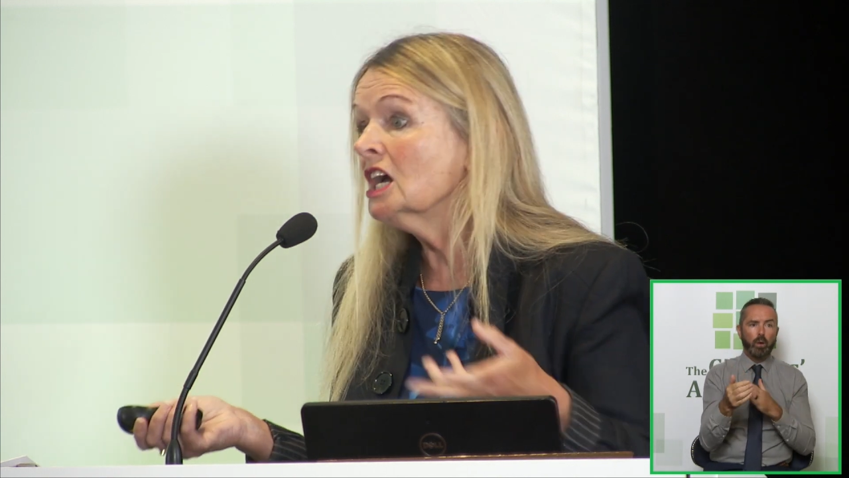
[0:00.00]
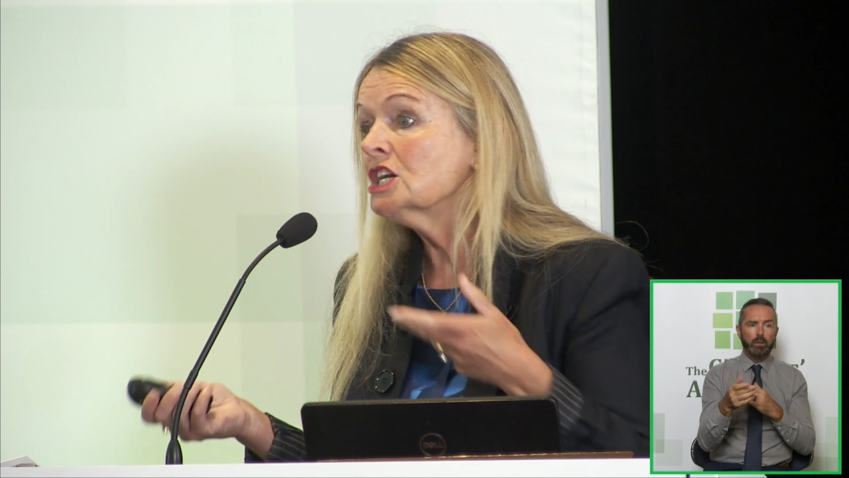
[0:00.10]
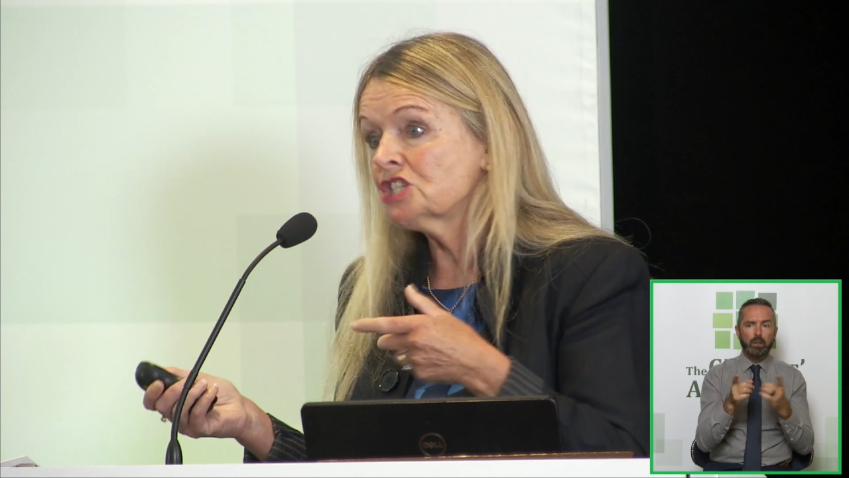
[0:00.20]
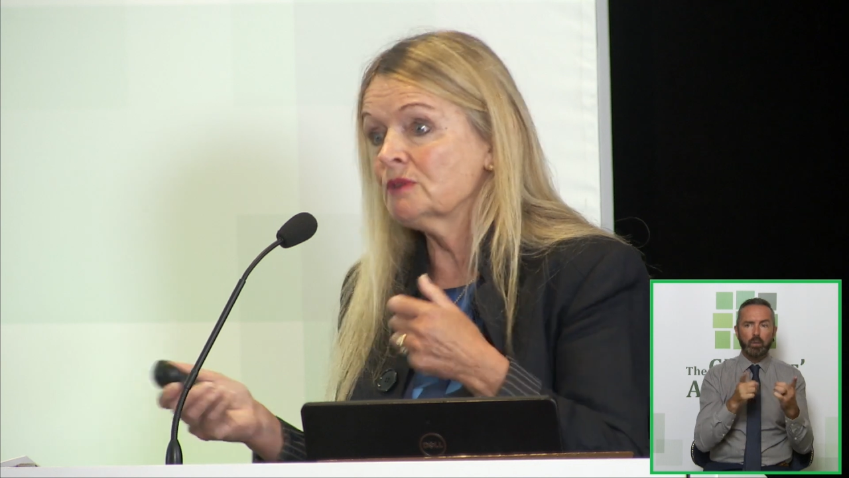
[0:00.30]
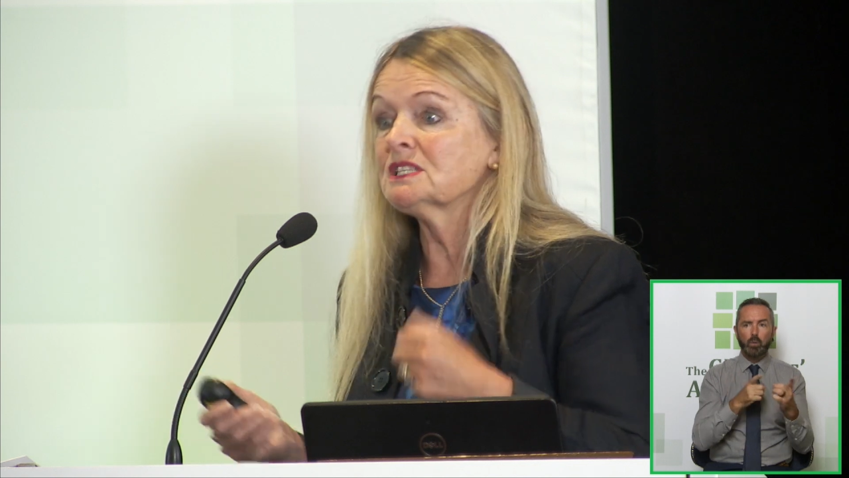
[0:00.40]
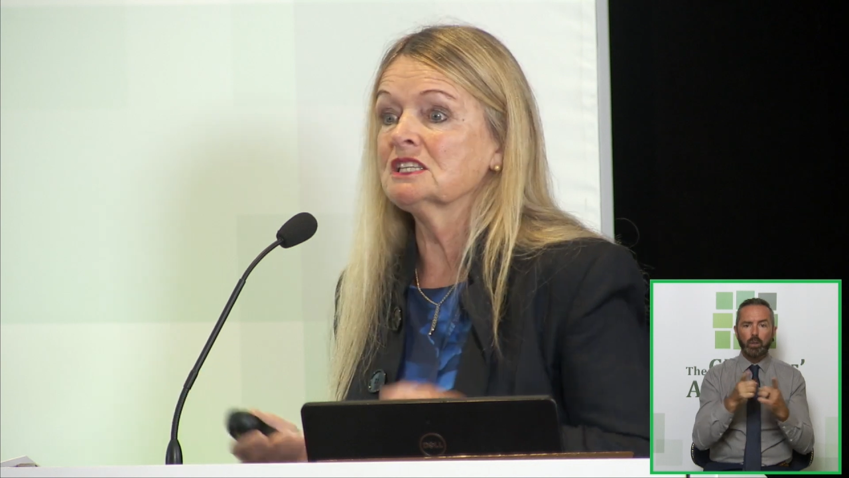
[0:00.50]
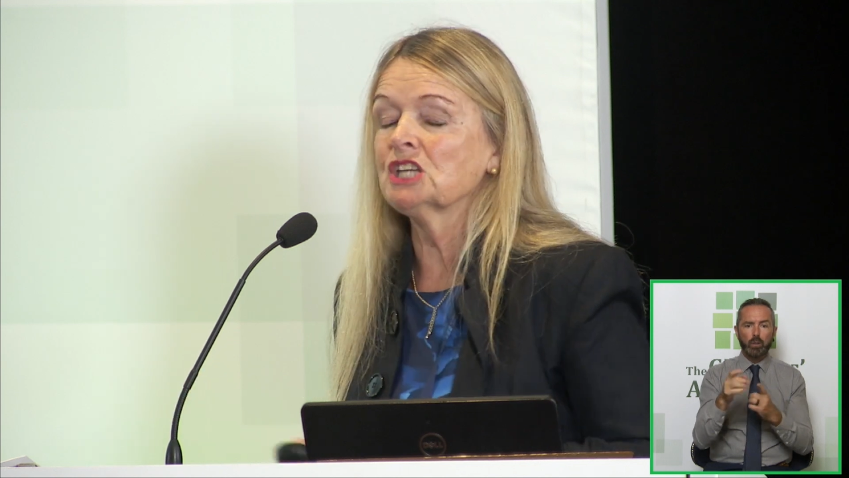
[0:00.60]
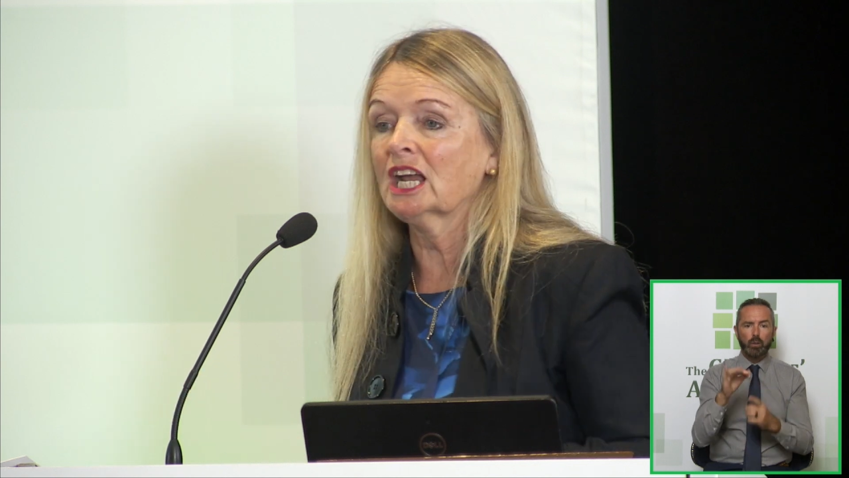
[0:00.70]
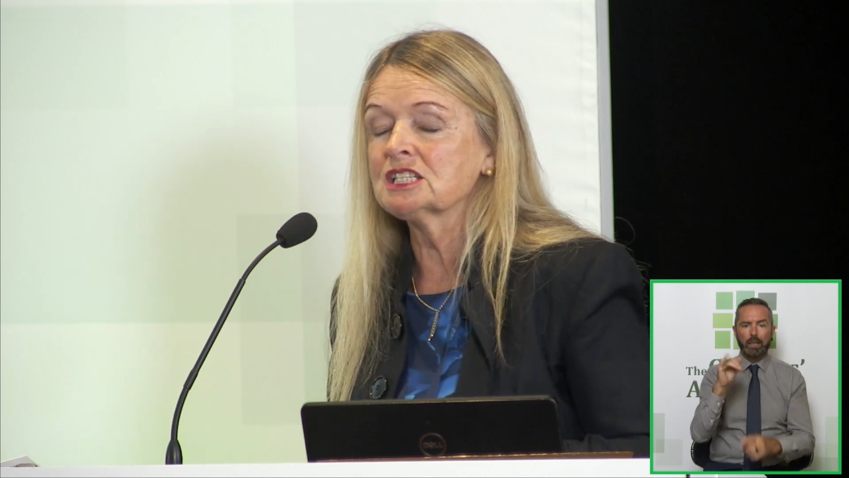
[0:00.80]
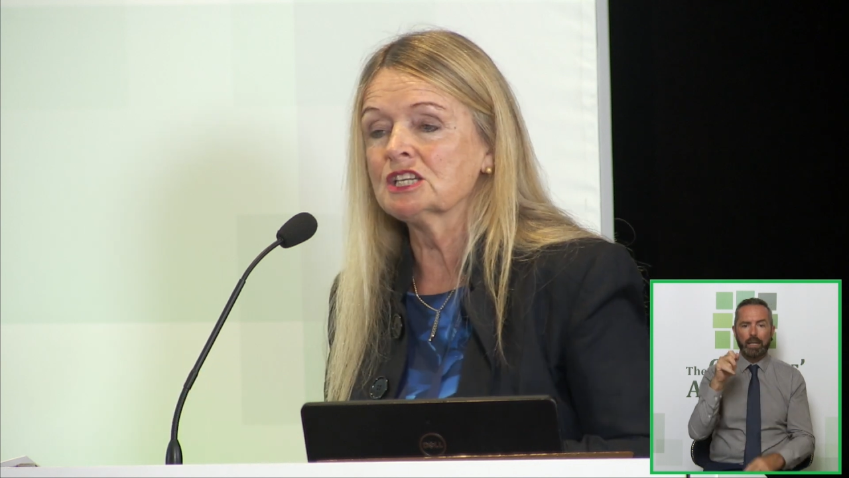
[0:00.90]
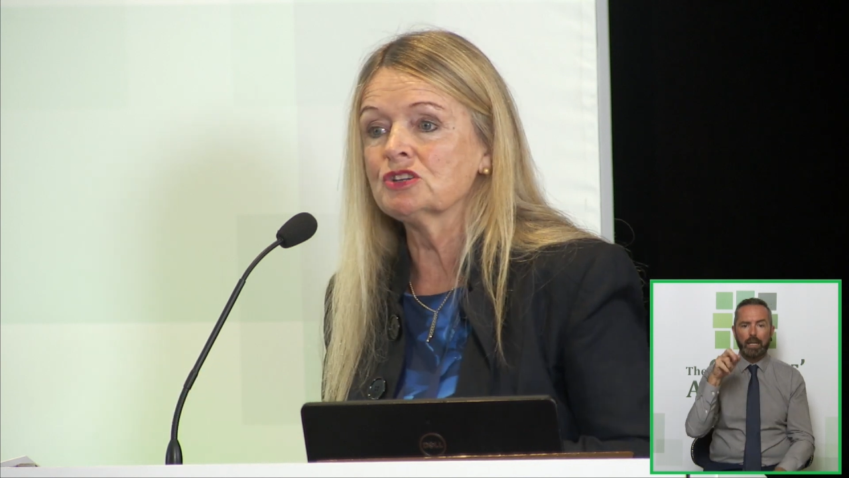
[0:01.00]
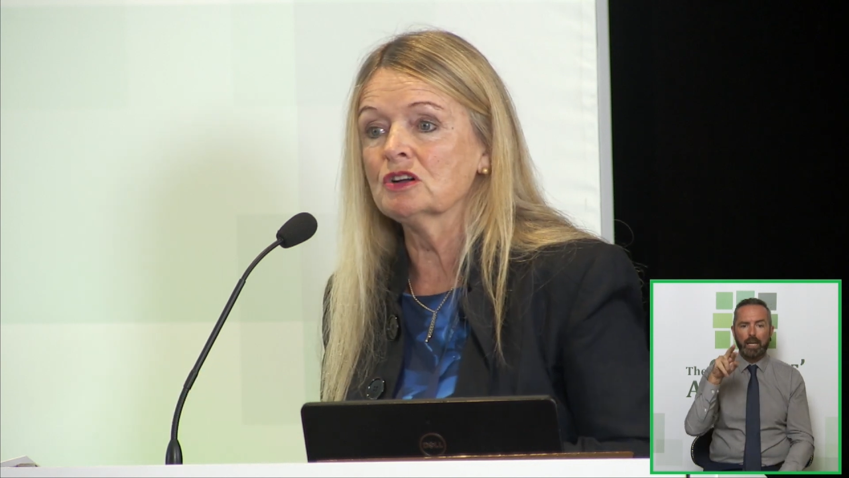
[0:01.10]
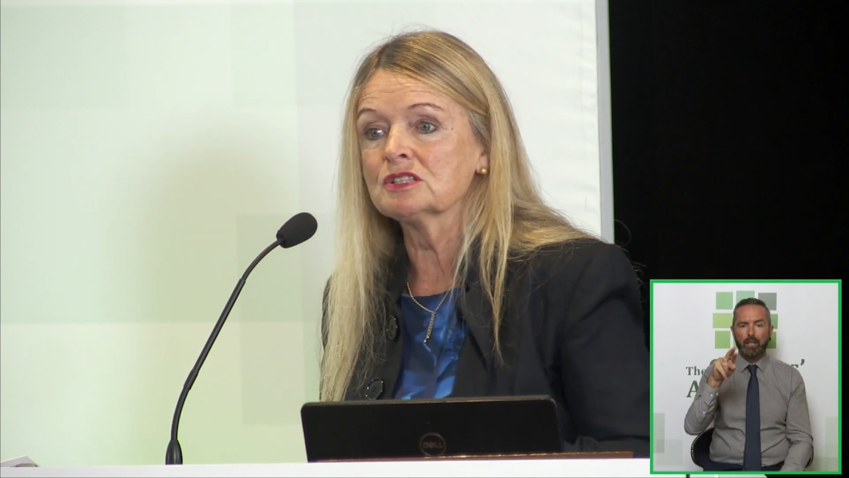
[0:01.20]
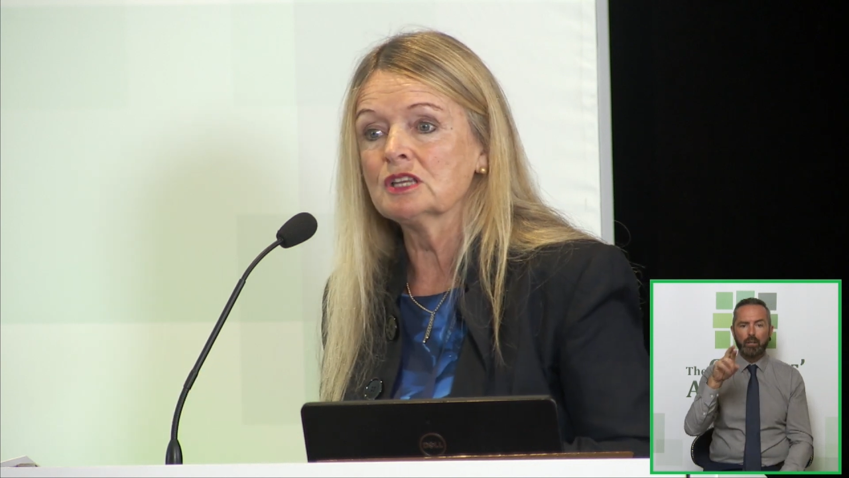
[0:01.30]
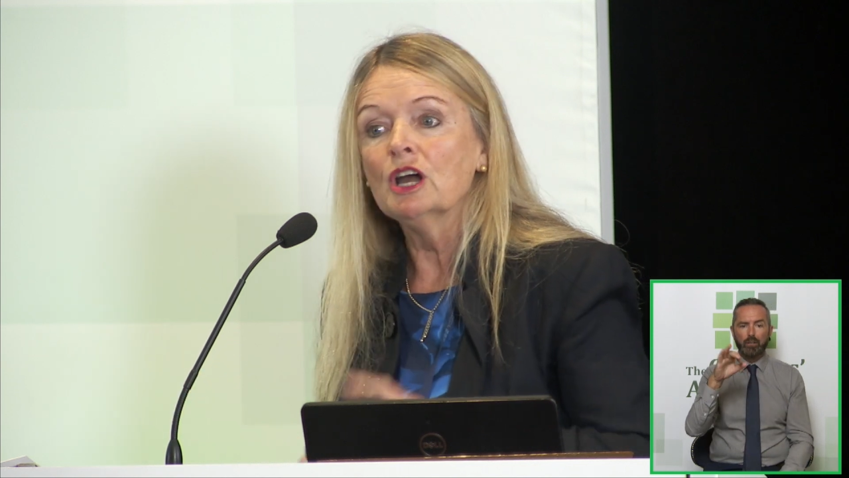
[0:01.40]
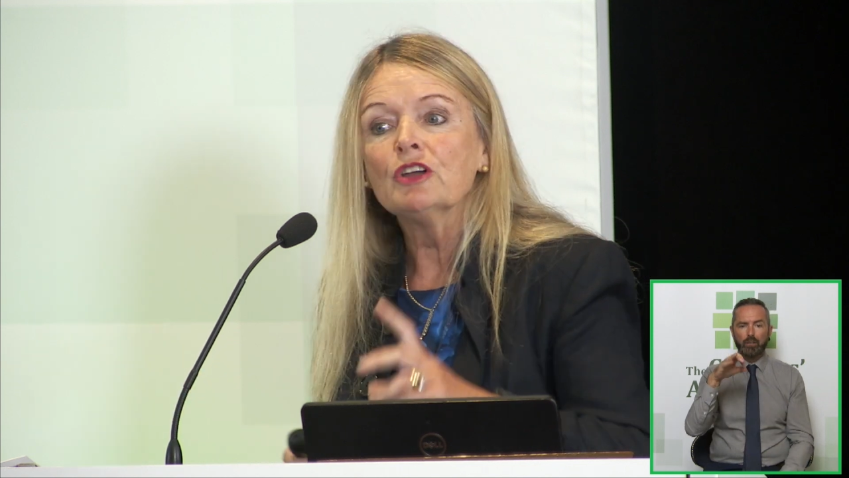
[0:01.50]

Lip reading: she was injecting drugs.